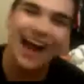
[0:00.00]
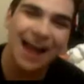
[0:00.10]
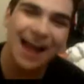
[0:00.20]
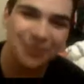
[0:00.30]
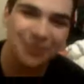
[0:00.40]

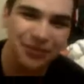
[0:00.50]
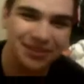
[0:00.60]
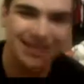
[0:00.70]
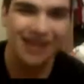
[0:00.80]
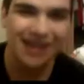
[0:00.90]
I wrote
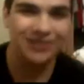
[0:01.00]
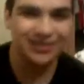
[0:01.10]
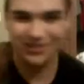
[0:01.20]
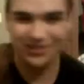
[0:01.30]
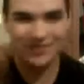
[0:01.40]
this
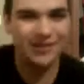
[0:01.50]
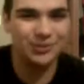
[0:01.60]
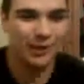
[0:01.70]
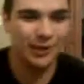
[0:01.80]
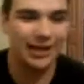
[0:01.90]
down because it's
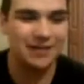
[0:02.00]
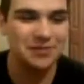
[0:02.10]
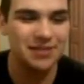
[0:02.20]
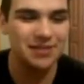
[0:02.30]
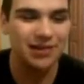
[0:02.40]
only shorthand.
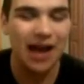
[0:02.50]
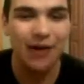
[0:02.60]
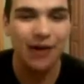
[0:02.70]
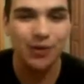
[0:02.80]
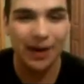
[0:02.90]
I wrote this down.
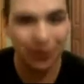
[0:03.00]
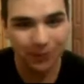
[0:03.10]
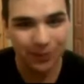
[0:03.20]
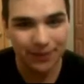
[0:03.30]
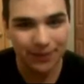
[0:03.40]
How do you
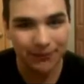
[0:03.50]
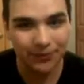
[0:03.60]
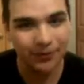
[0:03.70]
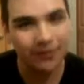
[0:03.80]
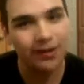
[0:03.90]
out
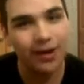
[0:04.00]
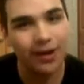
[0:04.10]
people?